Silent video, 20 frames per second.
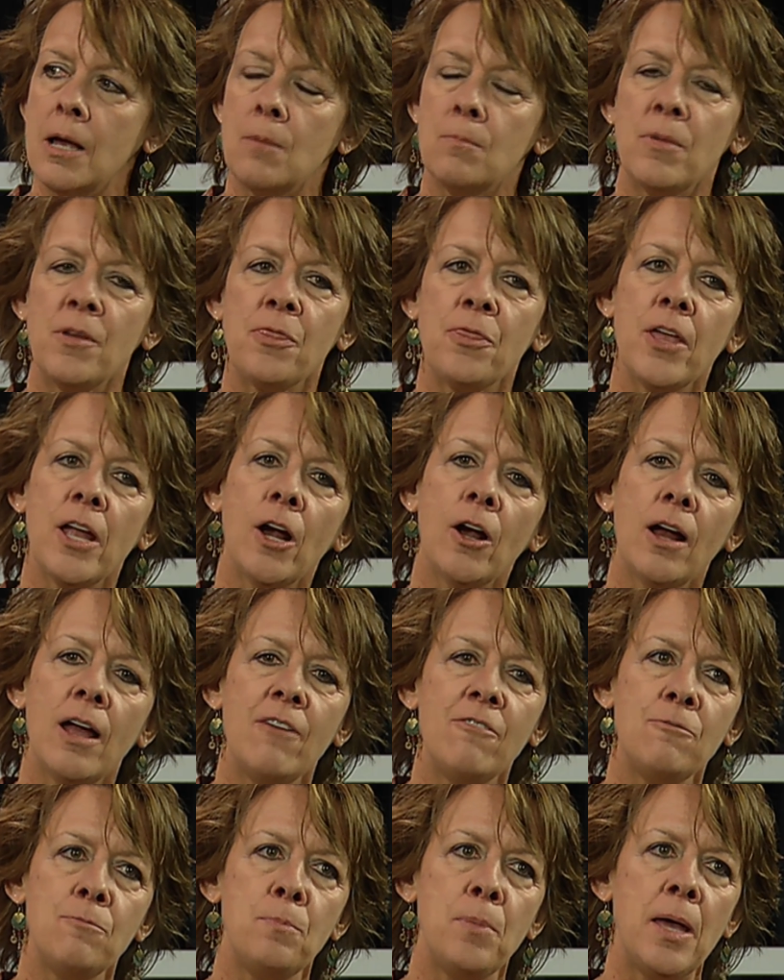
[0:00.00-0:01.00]
But there
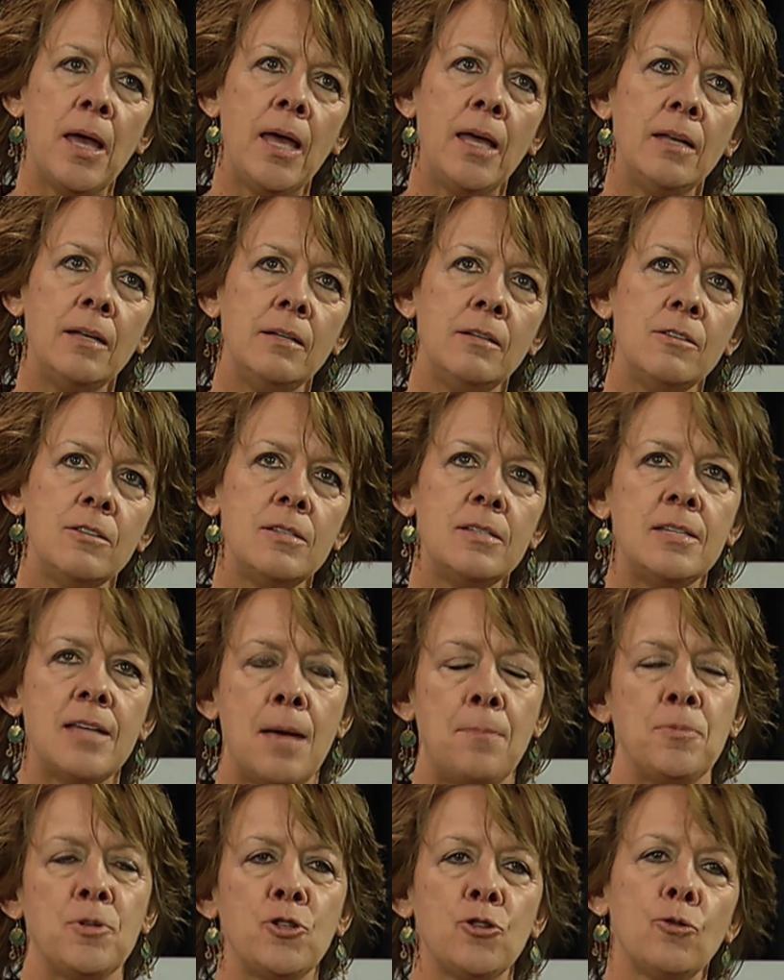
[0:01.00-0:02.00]
have been
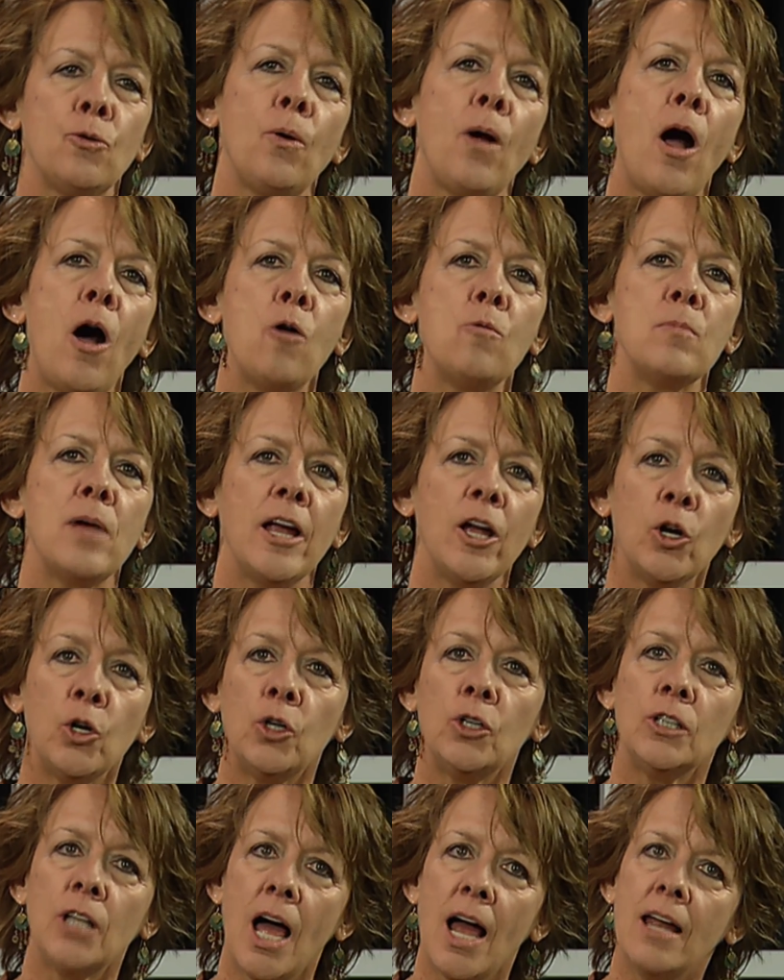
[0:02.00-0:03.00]
steps throughout my
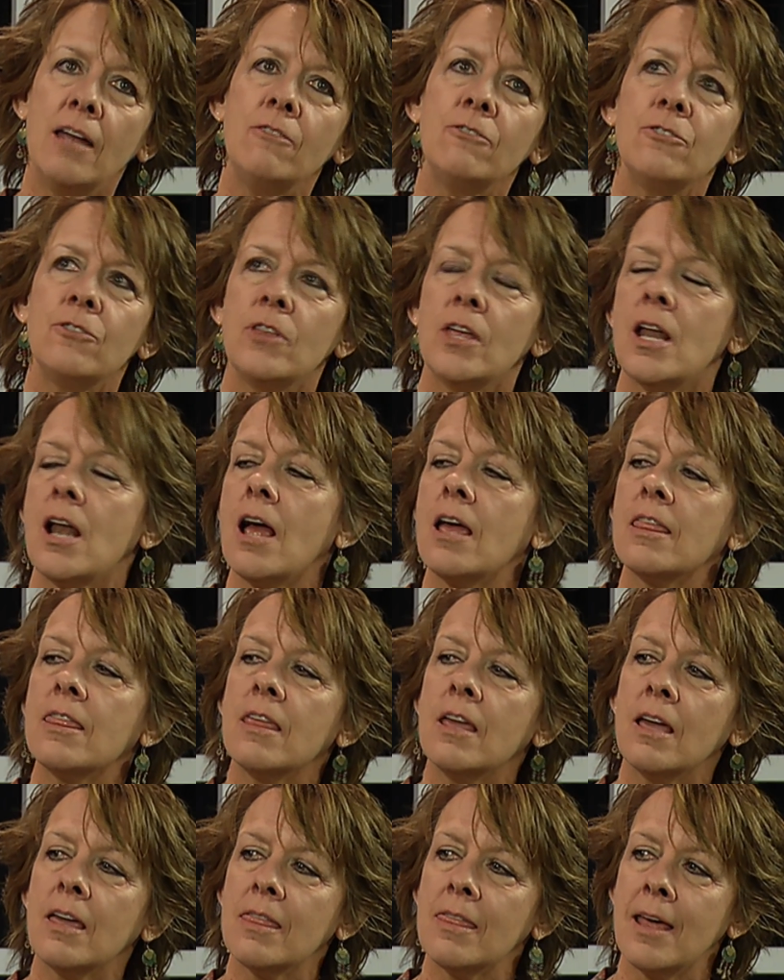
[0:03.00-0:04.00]
whole life that I
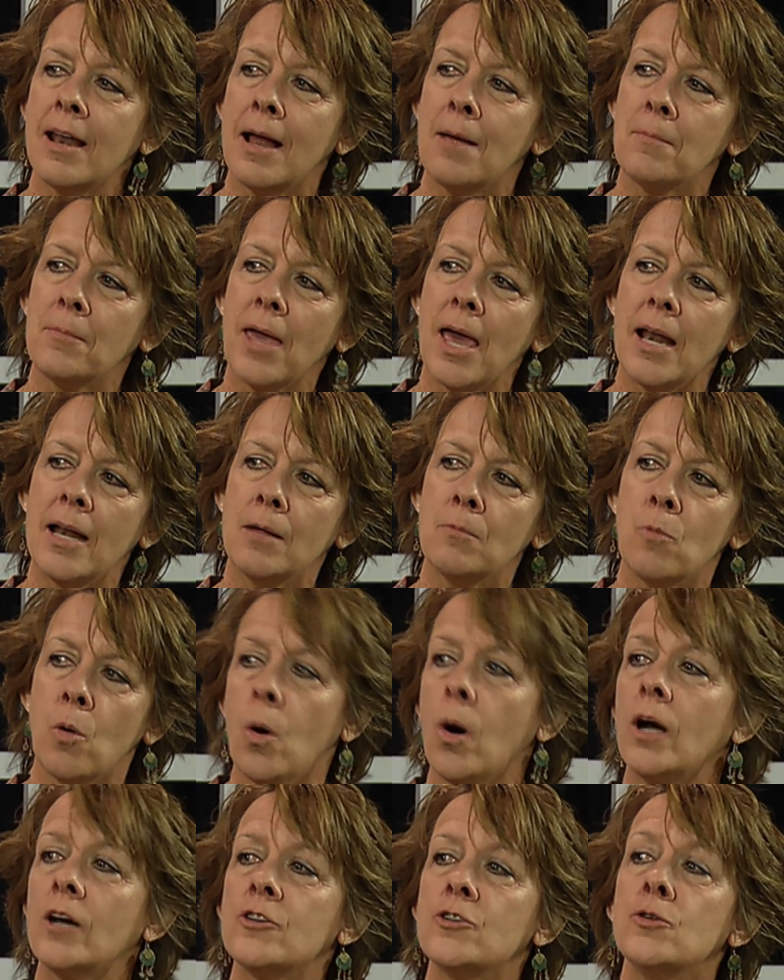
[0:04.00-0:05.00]
think that I'm getting
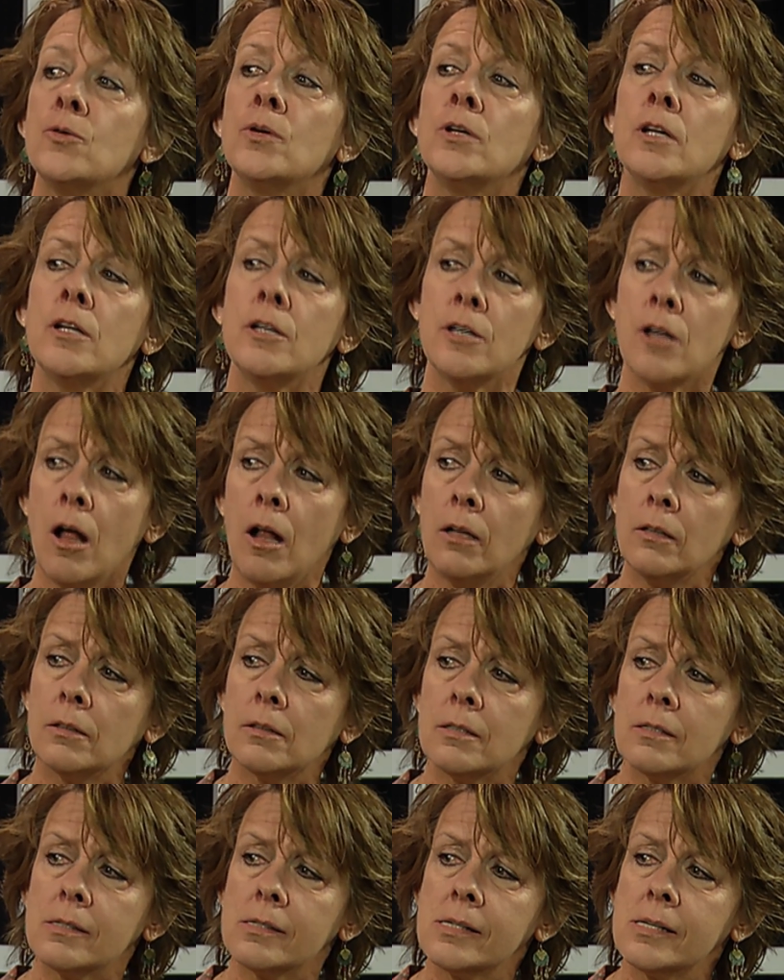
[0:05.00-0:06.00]
more to an
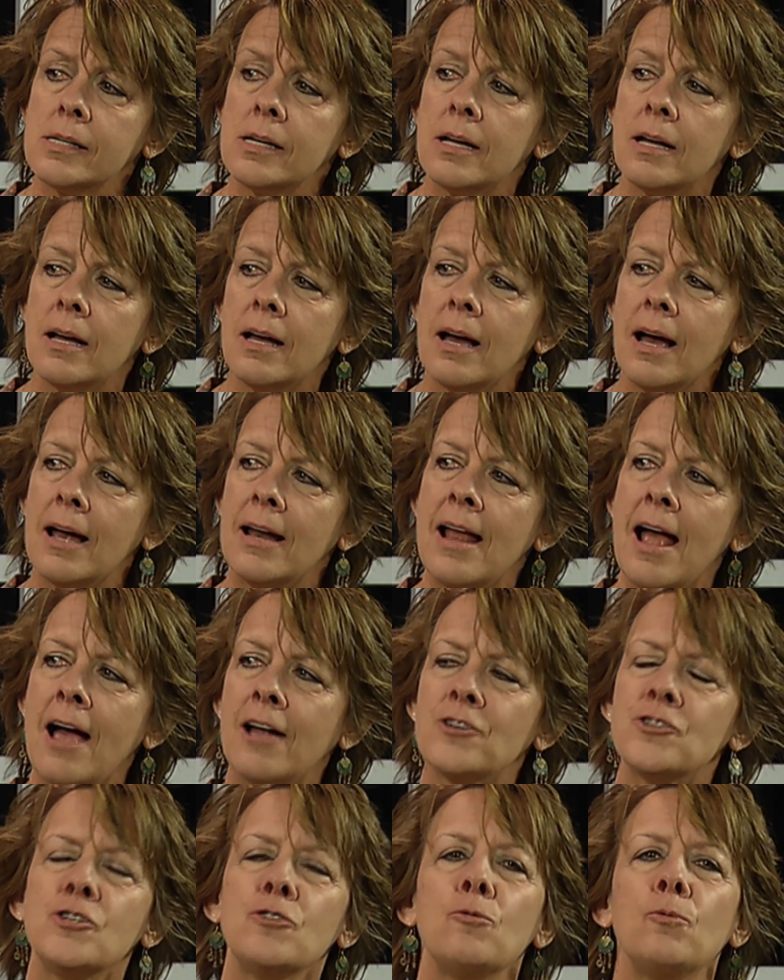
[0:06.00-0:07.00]
adult. I
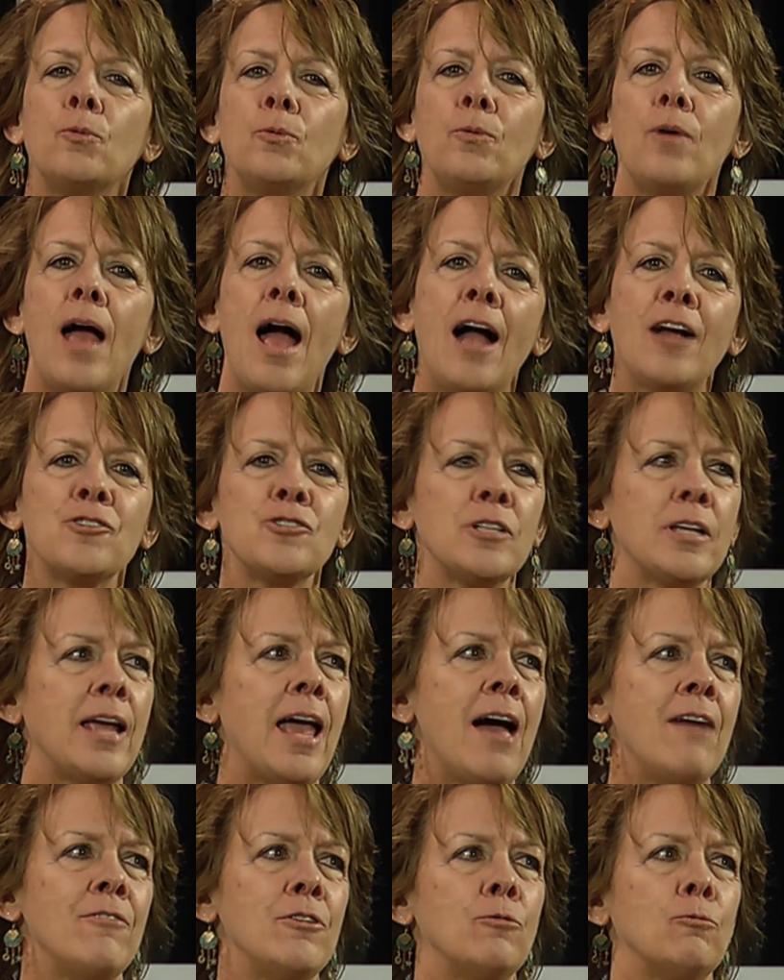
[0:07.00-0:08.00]
actually
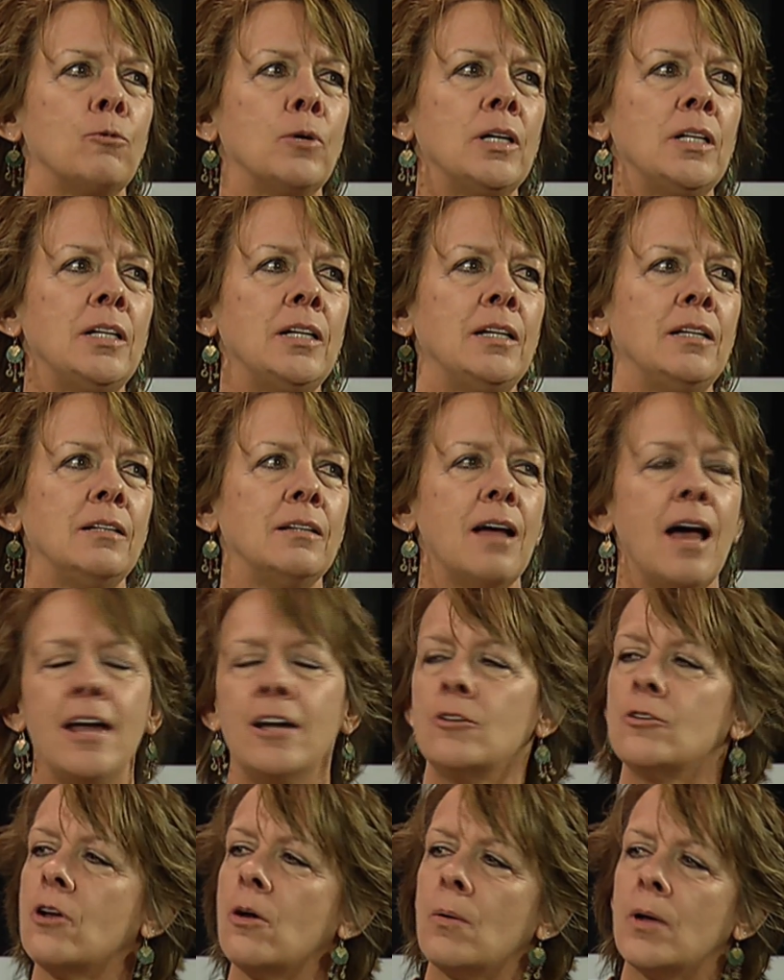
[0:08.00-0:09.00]
haven't really, I
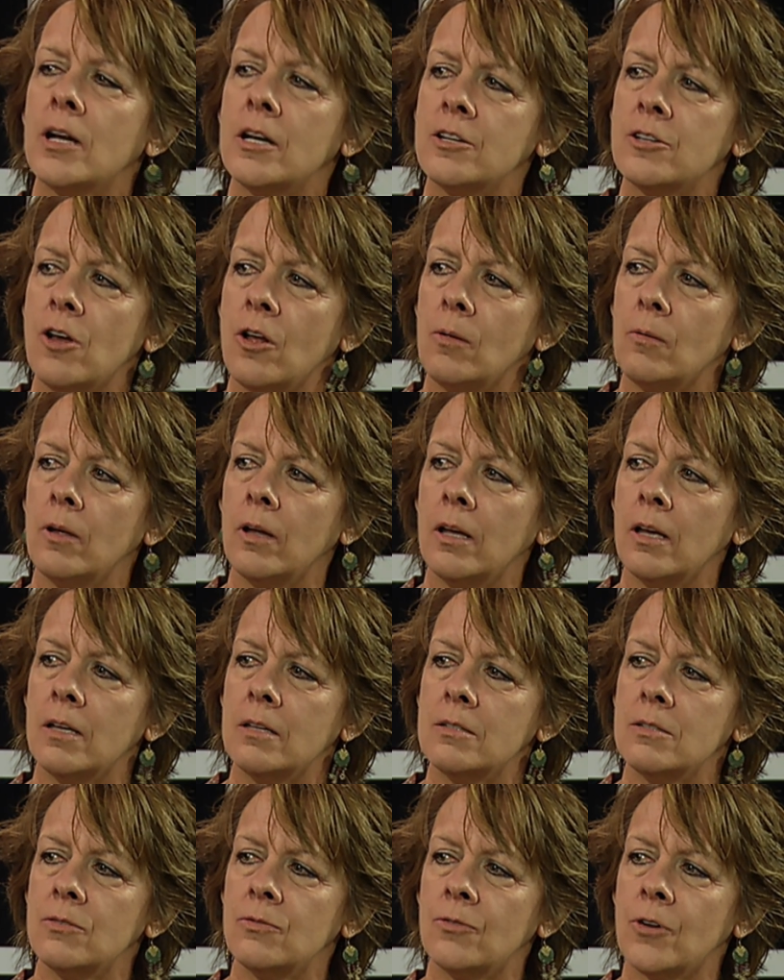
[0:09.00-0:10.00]
don't know what adult
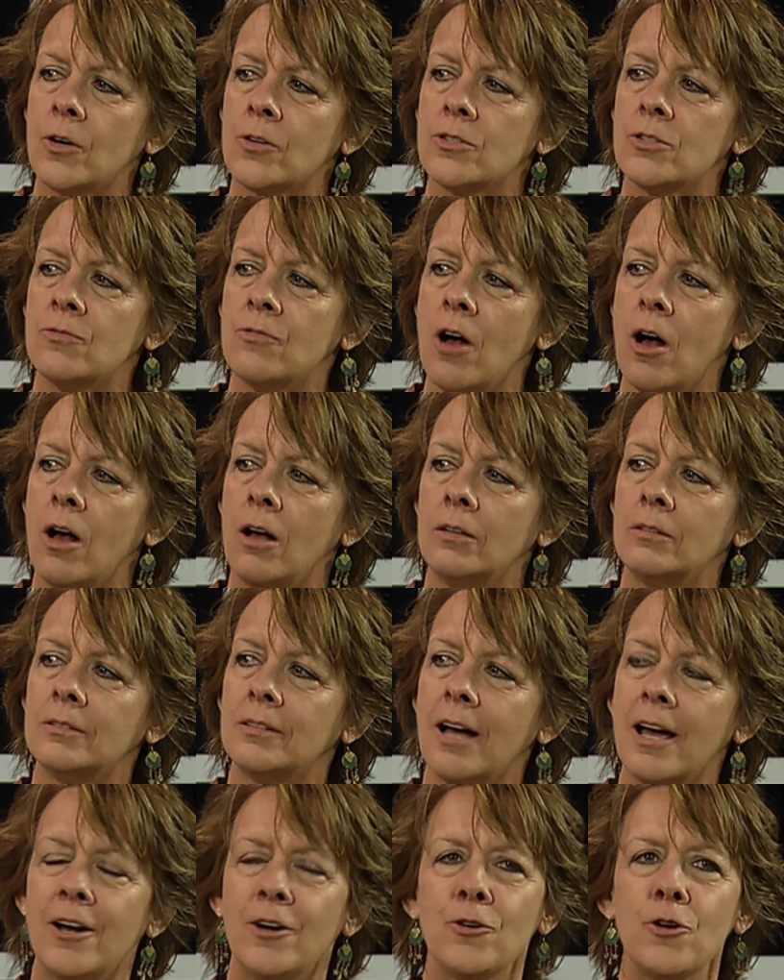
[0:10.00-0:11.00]
is, first of all.
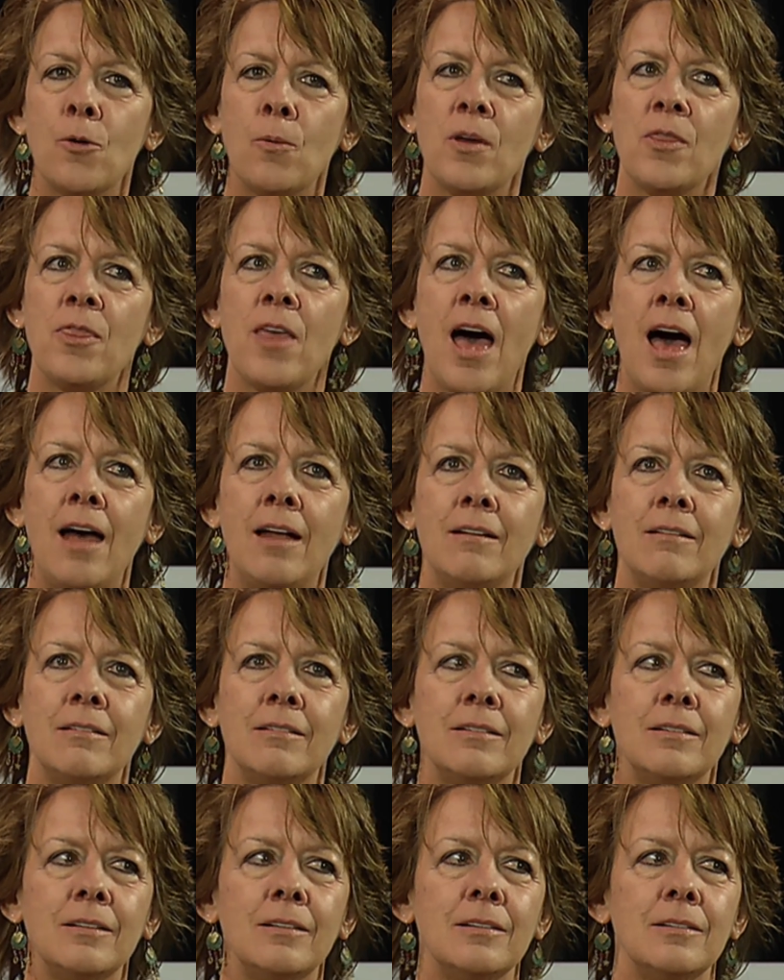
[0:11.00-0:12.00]
I don't know what
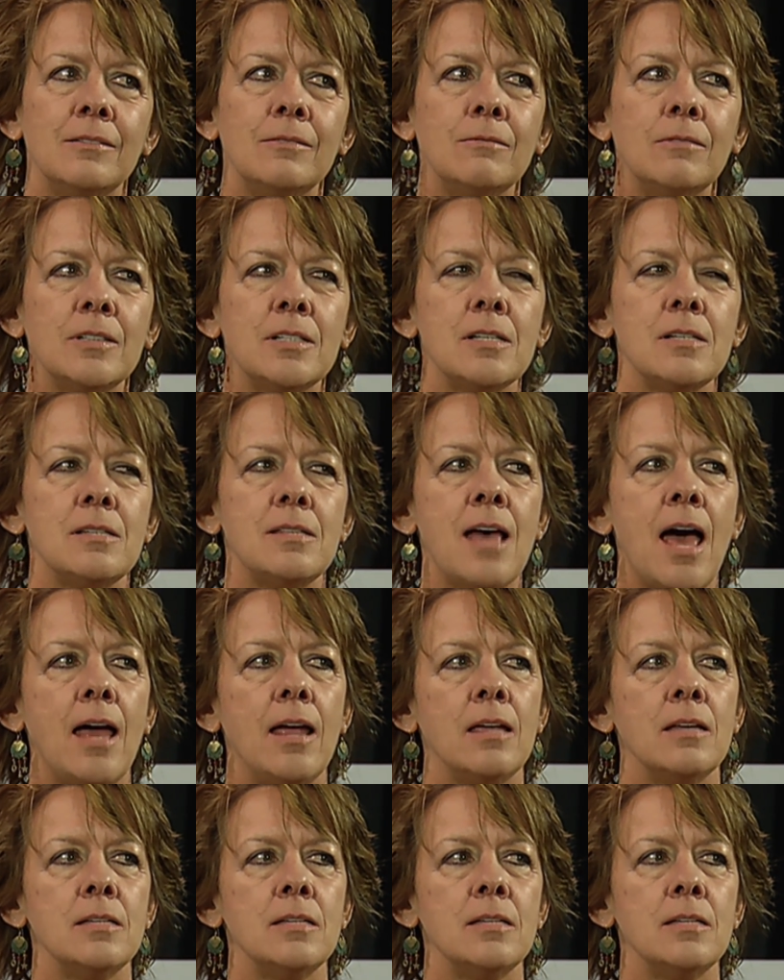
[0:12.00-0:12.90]
does that entail?